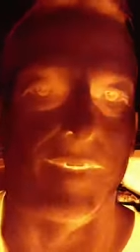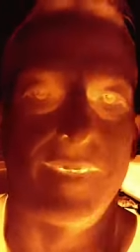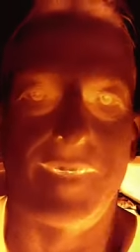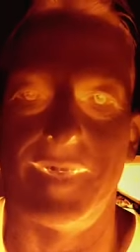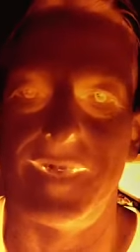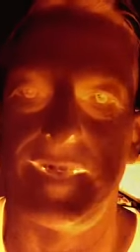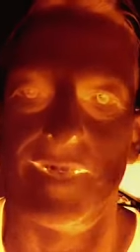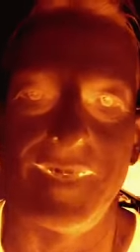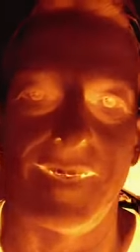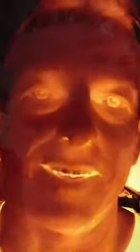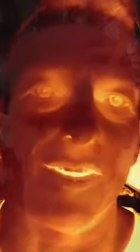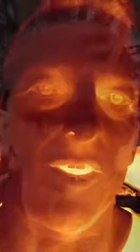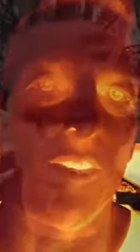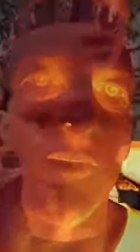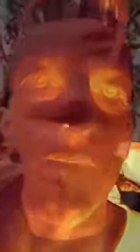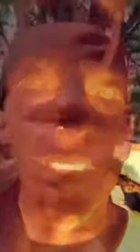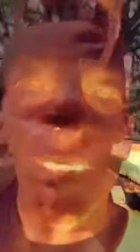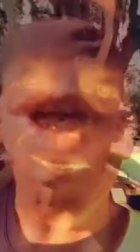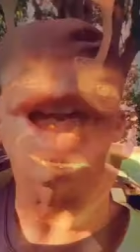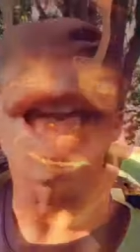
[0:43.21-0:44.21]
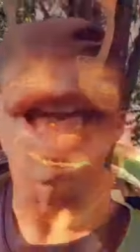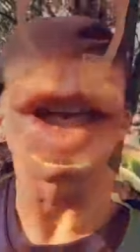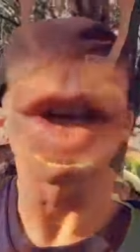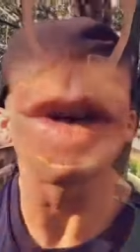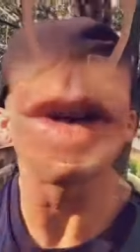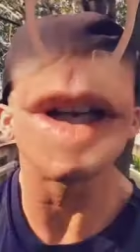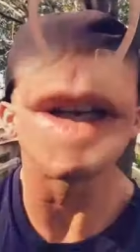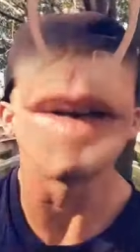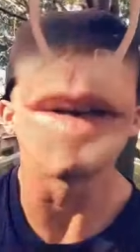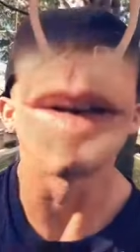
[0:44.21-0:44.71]
Let's go, brother. Really,
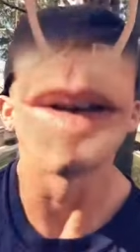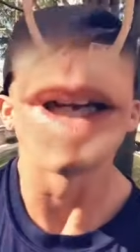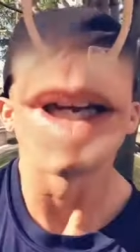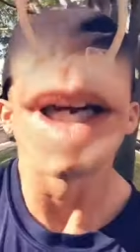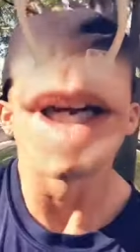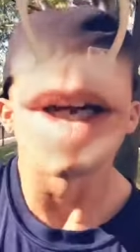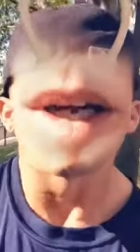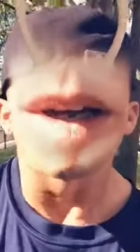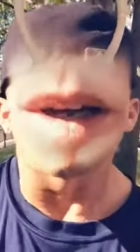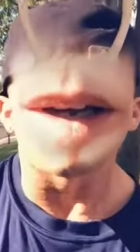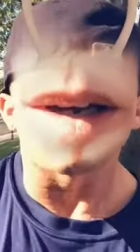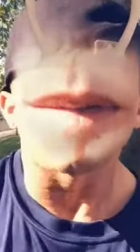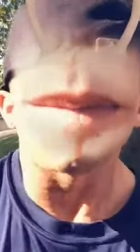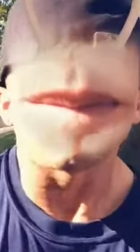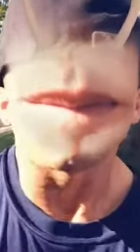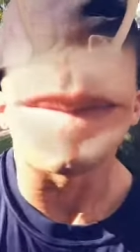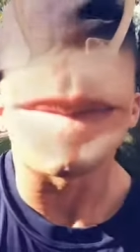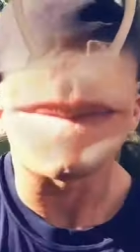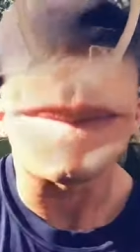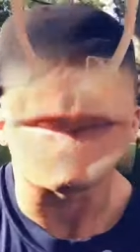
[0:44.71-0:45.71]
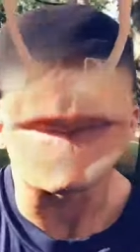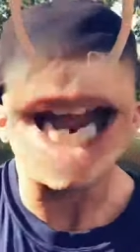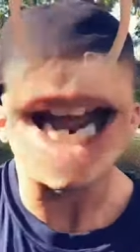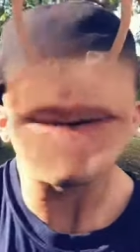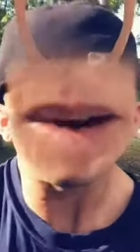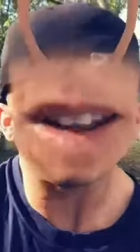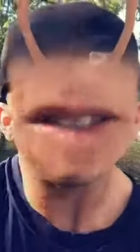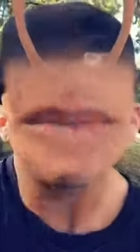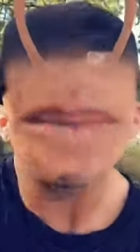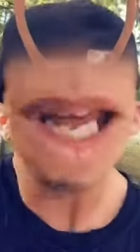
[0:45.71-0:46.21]
you can
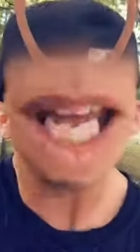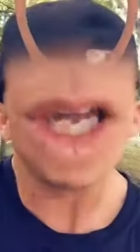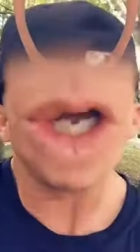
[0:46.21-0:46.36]
not even be